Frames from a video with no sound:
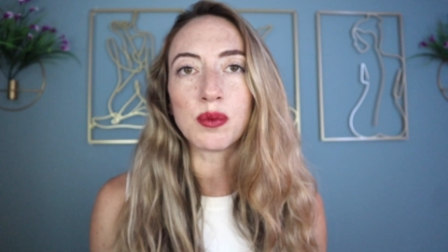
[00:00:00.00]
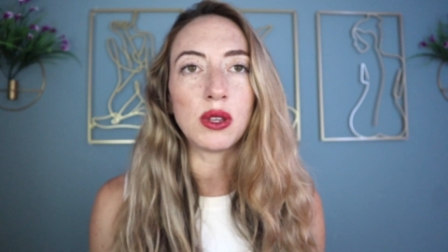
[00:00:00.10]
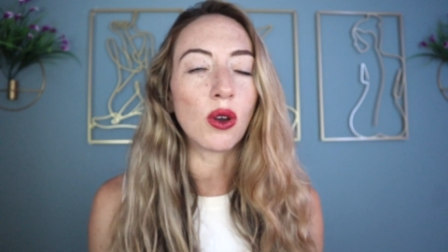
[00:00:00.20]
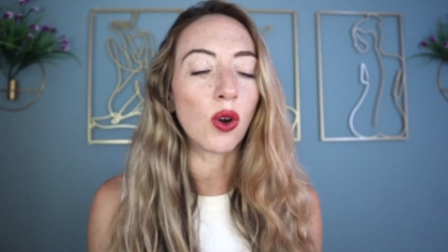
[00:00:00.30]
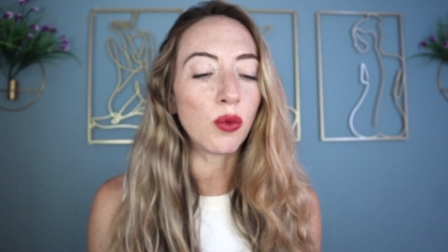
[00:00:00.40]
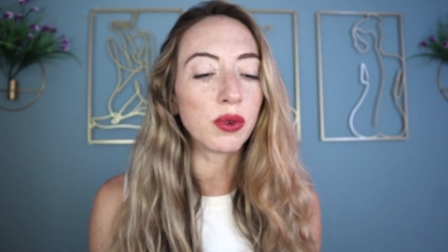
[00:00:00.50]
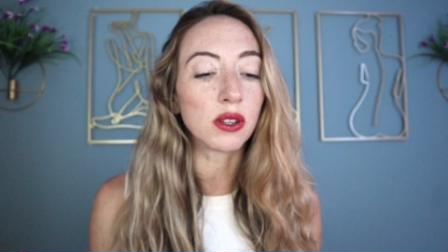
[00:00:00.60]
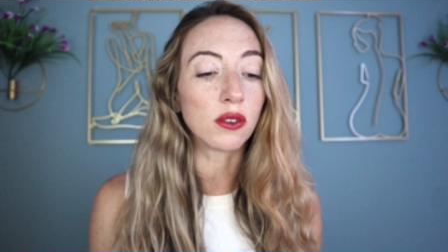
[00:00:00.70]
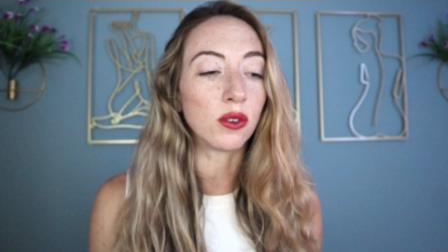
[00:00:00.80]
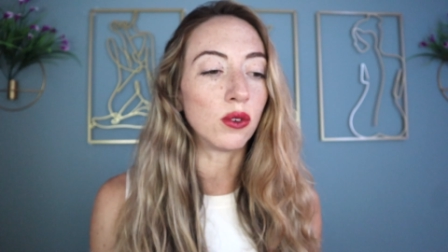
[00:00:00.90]
be
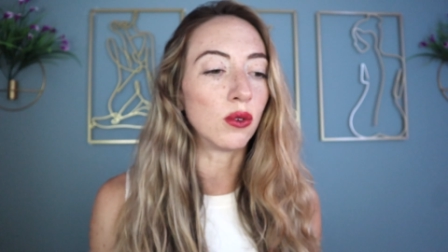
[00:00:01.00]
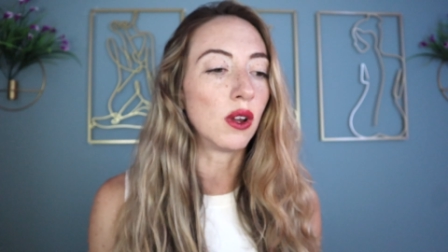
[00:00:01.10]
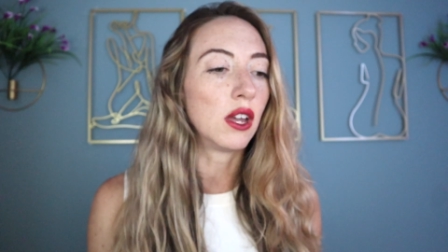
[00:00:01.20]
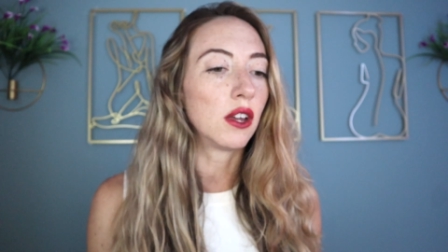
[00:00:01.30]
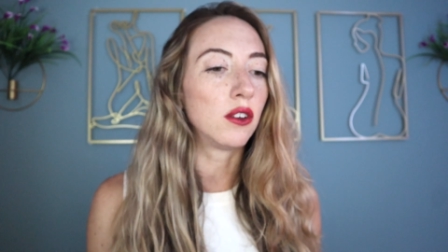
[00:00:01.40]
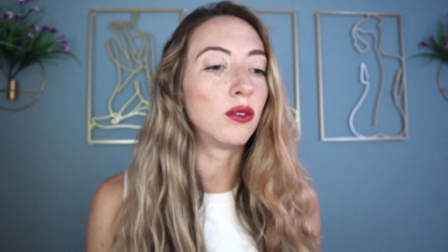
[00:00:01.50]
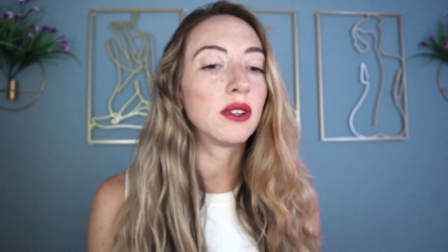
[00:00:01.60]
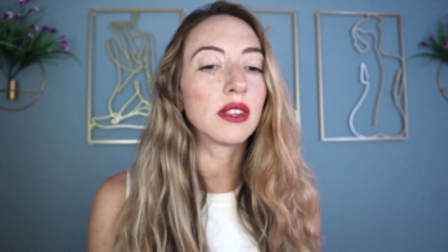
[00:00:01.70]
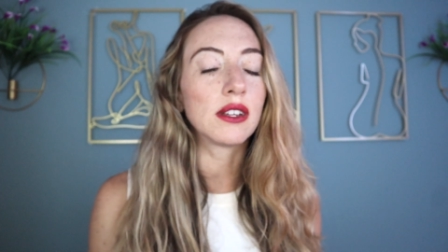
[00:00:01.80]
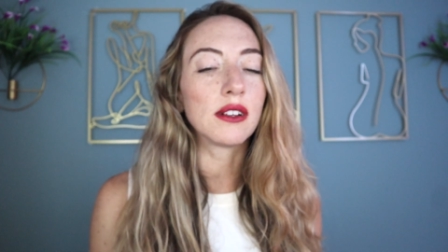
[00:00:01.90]
open to
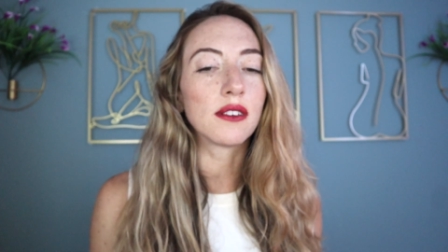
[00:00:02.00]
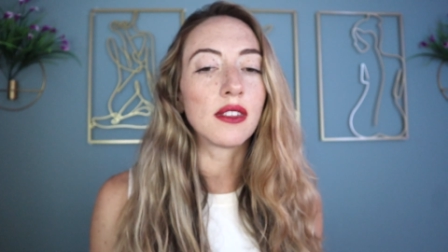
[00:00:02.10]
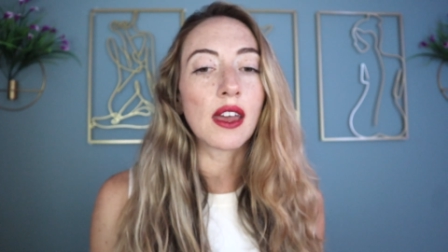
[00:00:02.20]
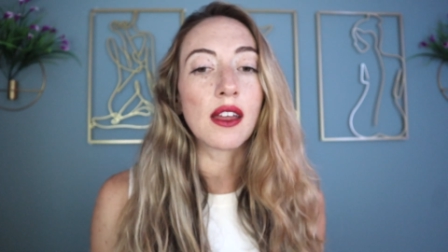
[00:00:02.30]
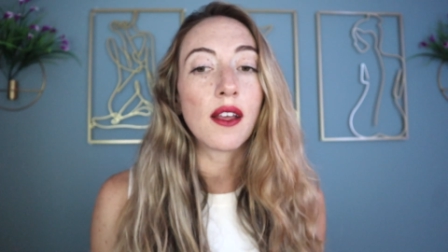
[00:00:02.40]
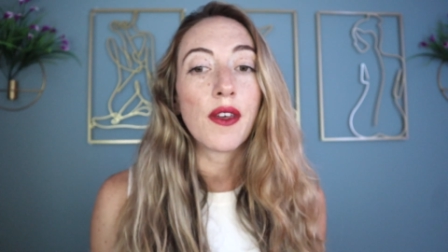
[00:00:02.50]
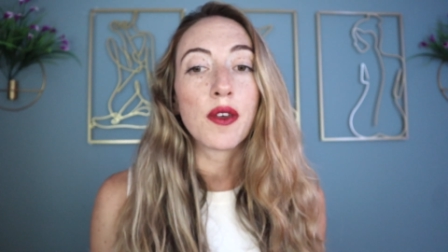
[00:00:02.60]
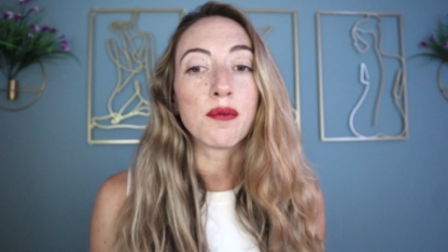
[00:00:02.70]
doing things that